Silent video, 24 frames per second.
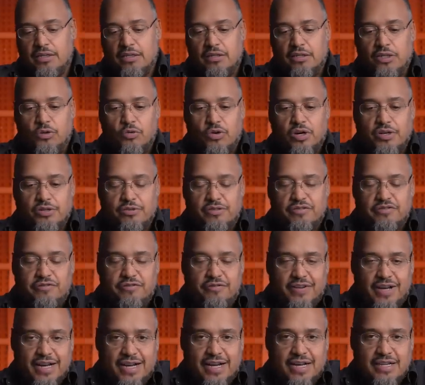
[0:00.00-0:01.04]
You want to do it
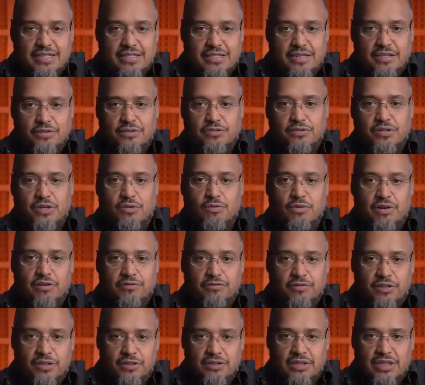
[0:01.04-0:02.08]
fast and you don't want to
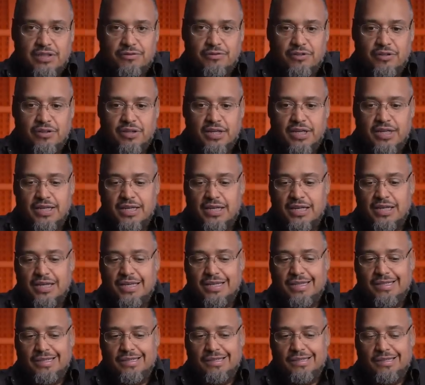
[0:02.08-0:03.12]
fall in love with it.
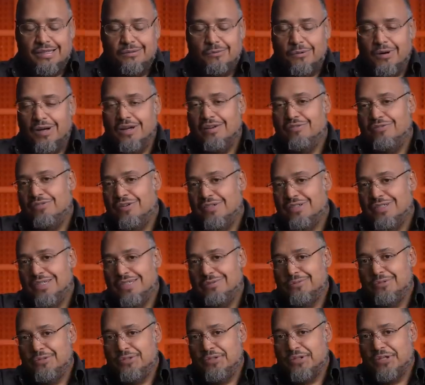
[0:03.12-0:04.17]
You want to fall in love
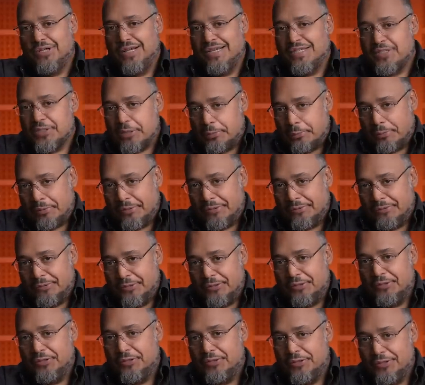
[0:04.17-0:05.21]
with your customer,
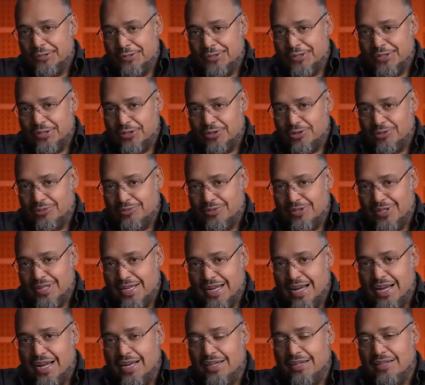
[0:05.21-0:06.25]
with your user,
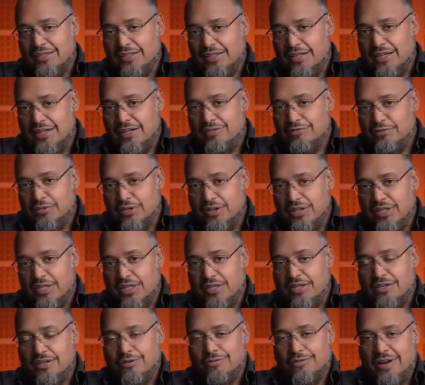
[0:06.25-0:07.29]
not in love with
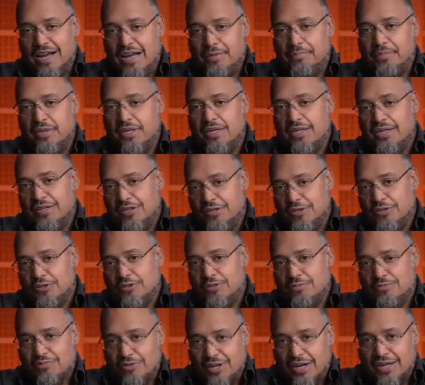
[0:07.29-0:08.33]
the crappy
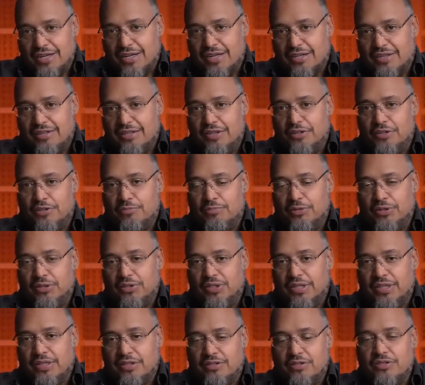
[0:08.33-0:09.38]
initial product that you're
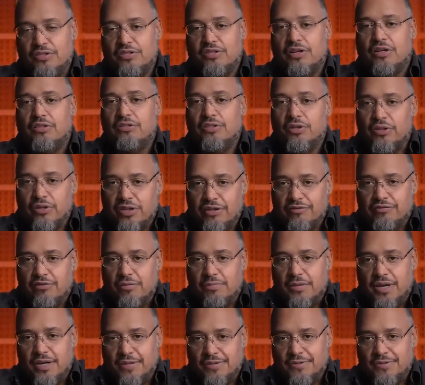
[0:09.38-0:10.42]
building to start learning from that